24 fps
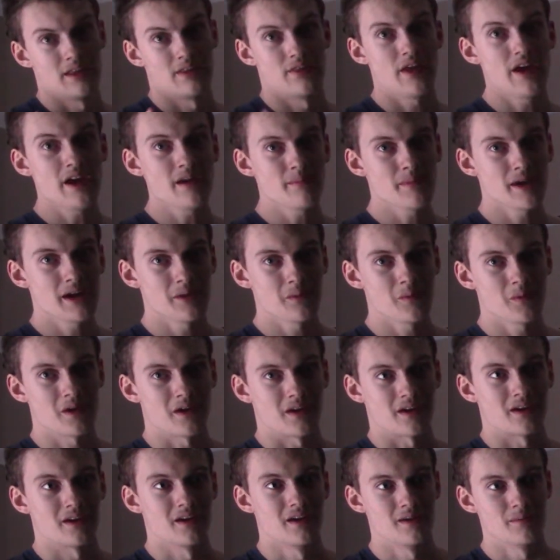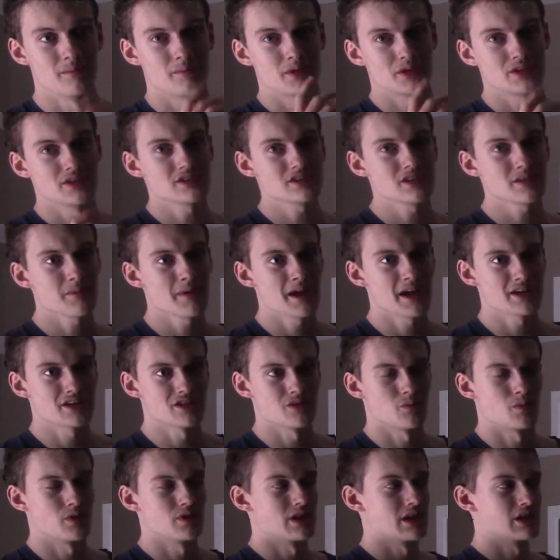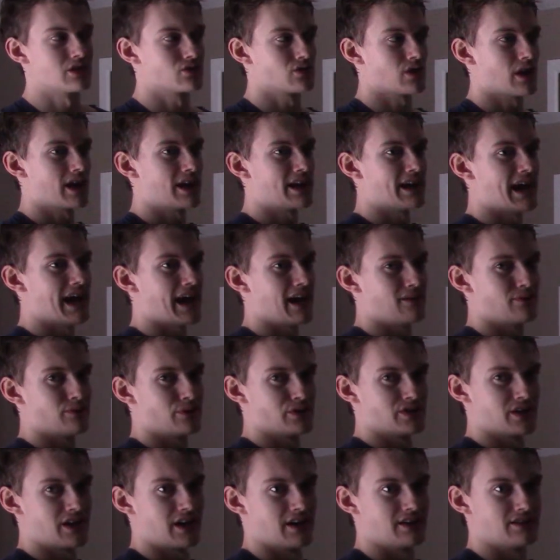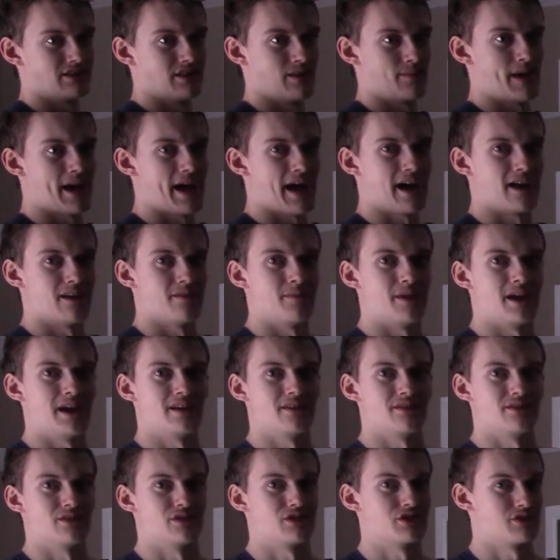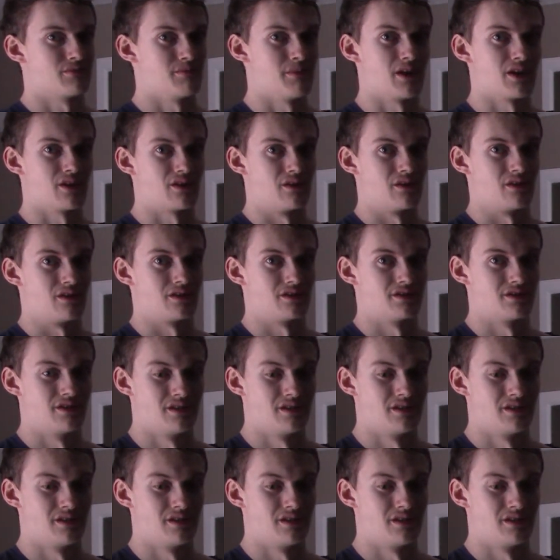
That might work, but just imagine when they try to advertise them animating the smugglers.